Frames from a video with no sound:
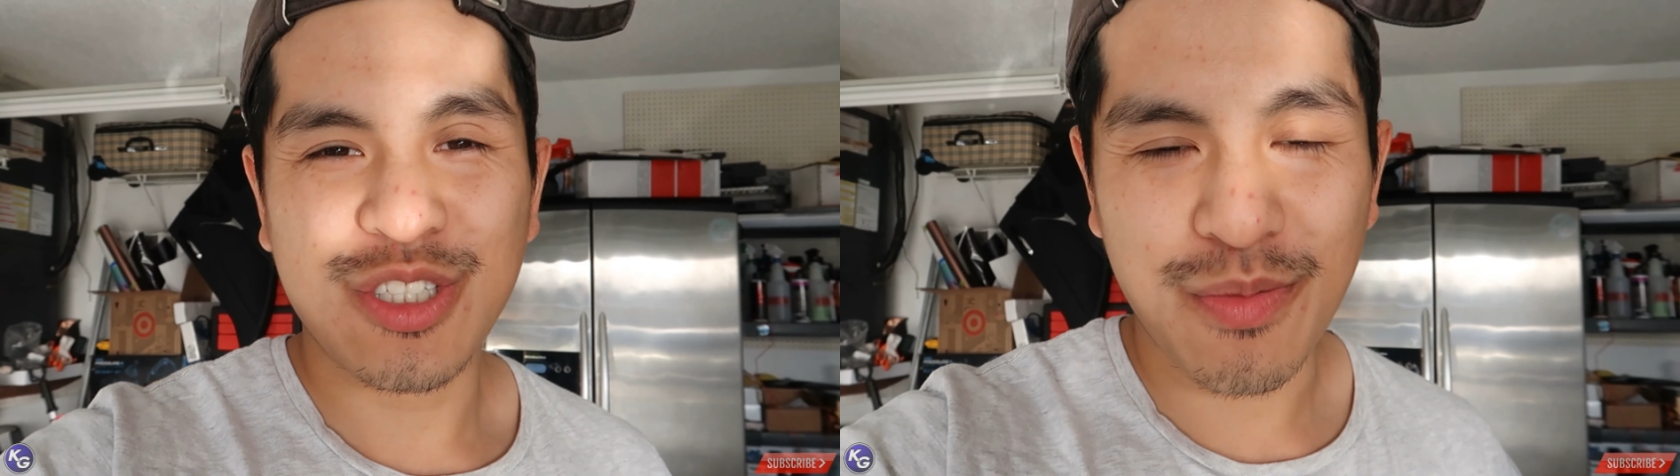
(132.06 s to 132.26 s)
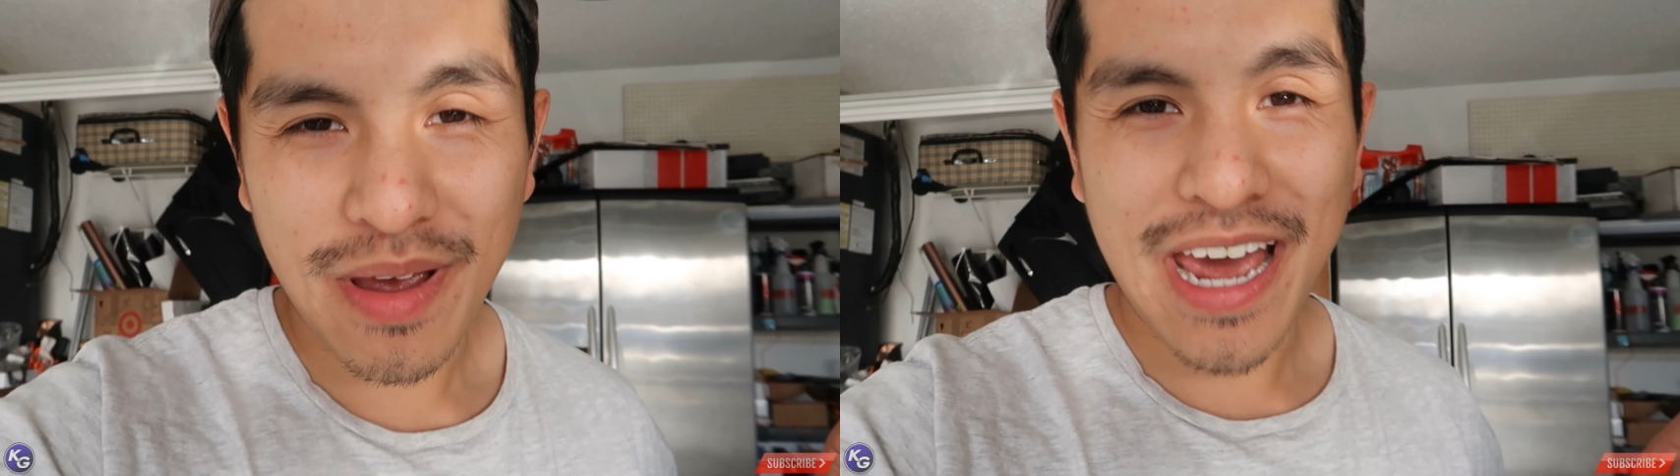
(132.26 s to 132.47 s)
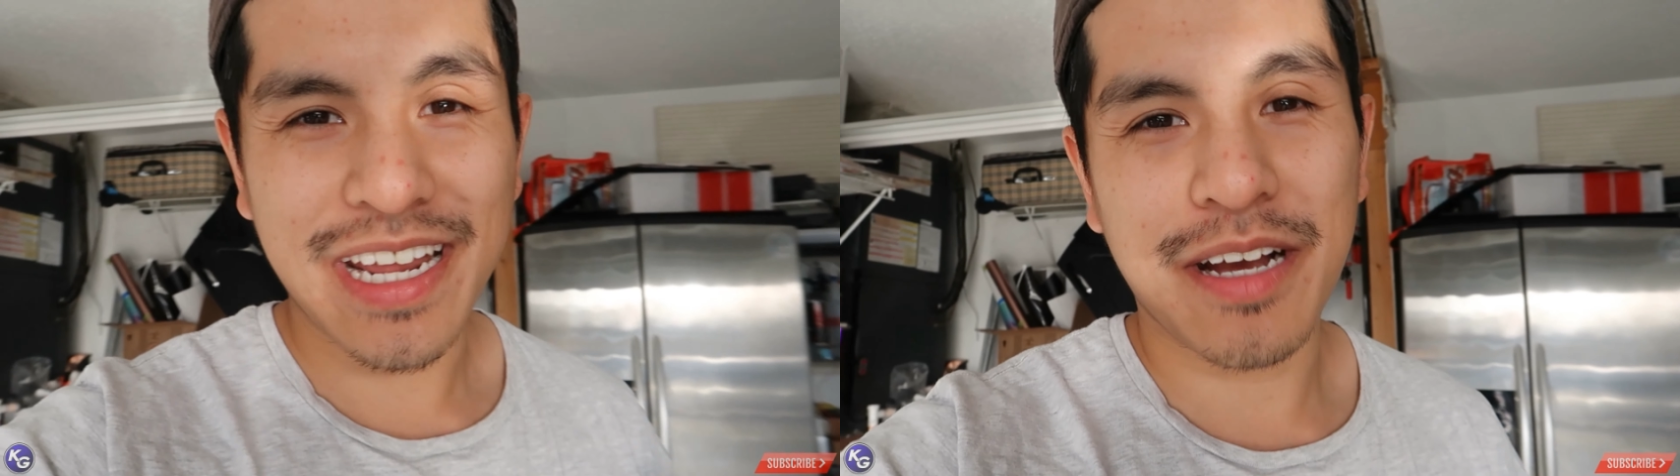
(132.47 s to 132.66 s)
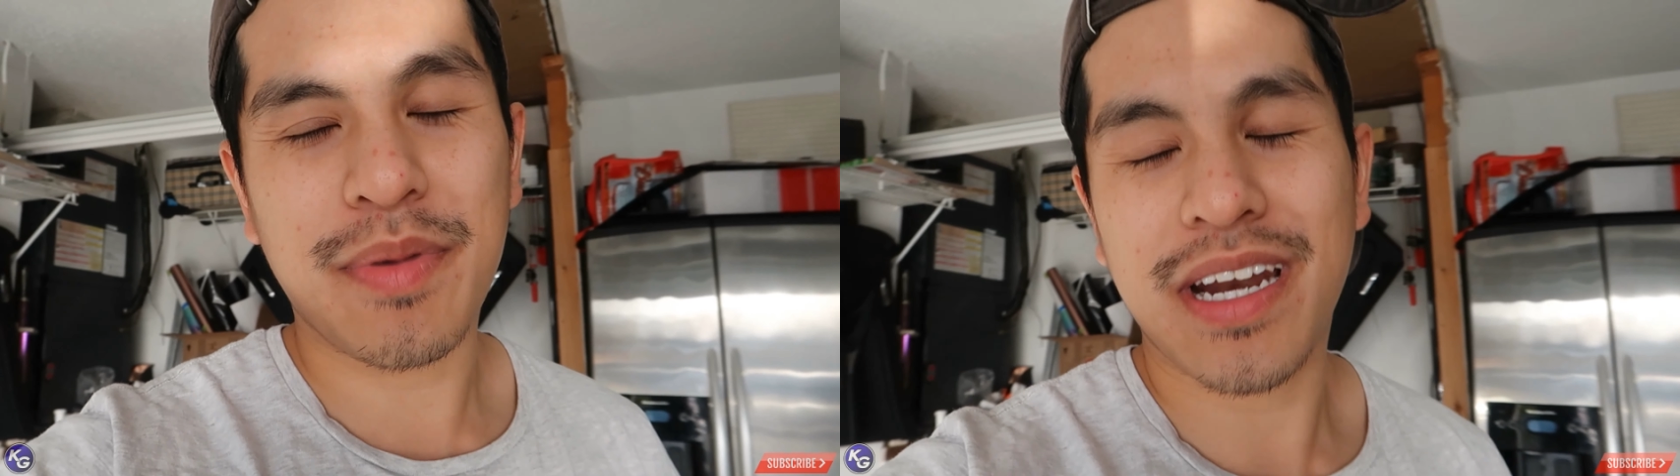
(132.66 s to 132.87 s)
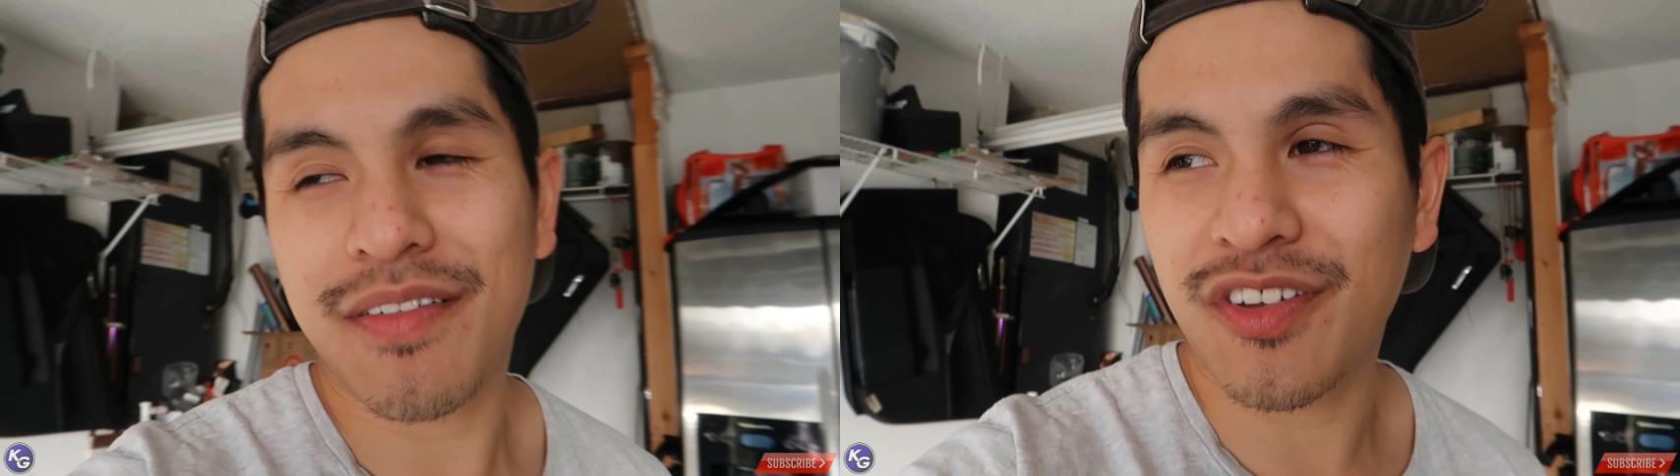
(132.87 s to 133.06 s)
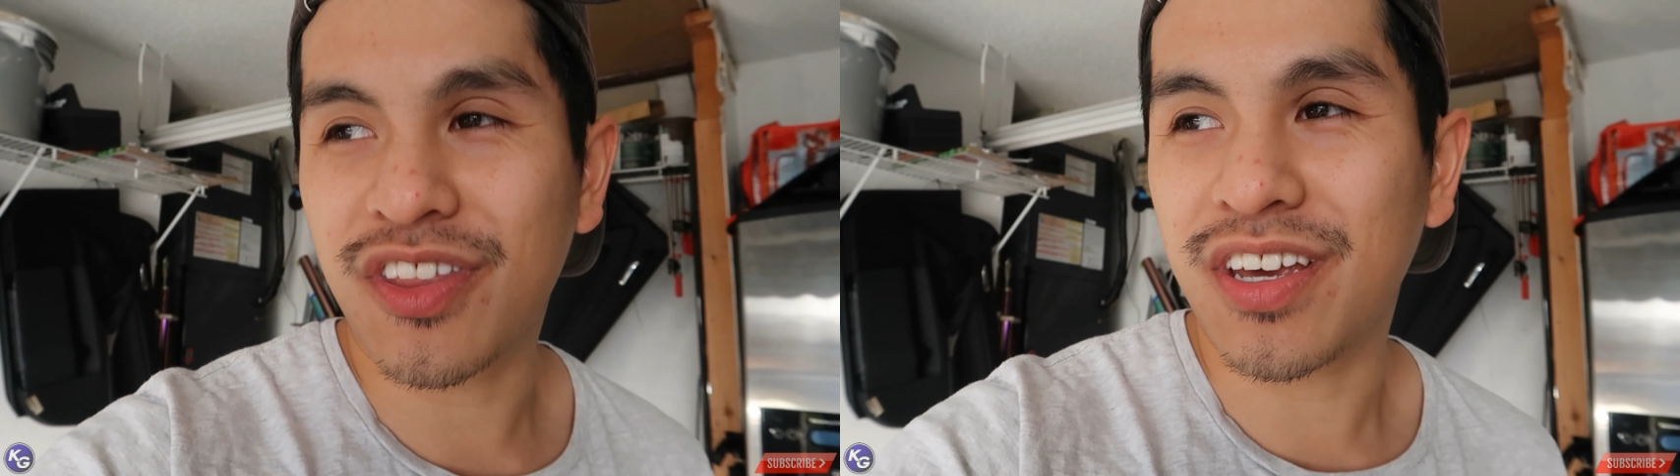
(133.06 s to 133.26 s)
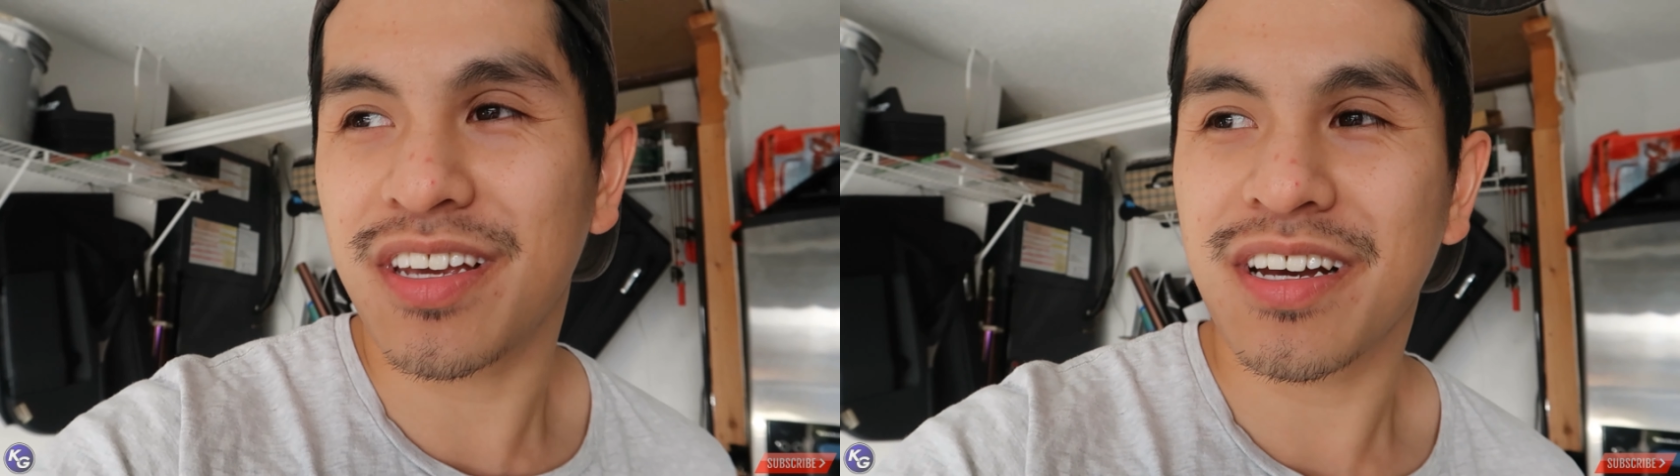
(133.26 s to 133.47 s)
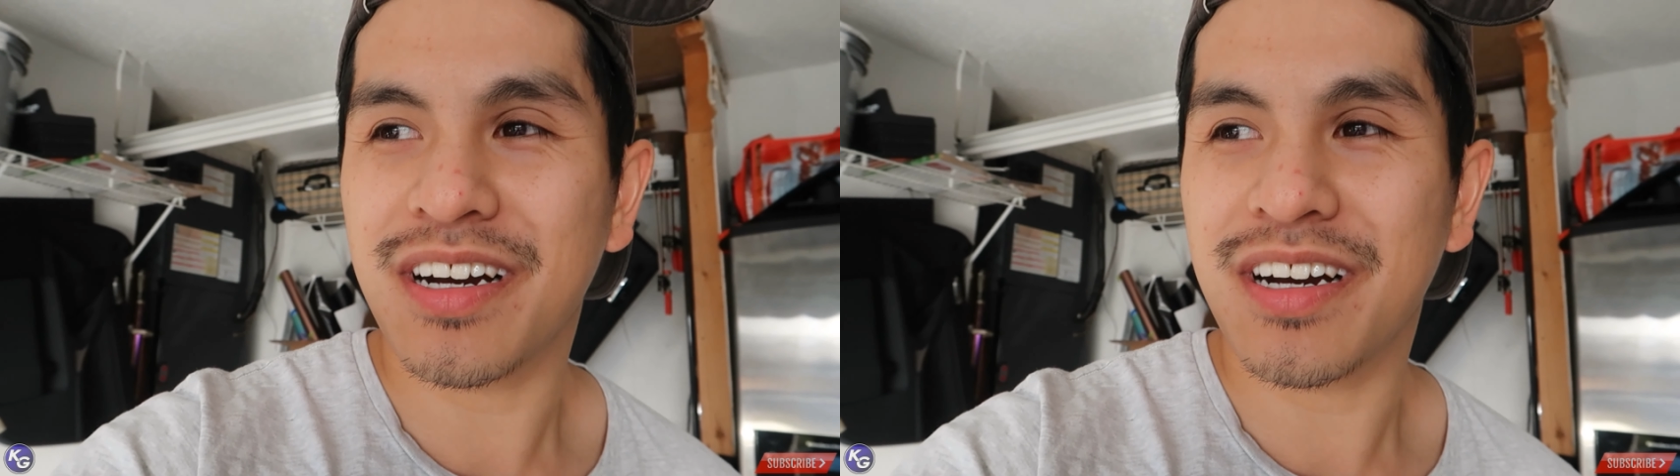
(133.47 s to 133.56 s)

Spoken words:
dramatic about everything,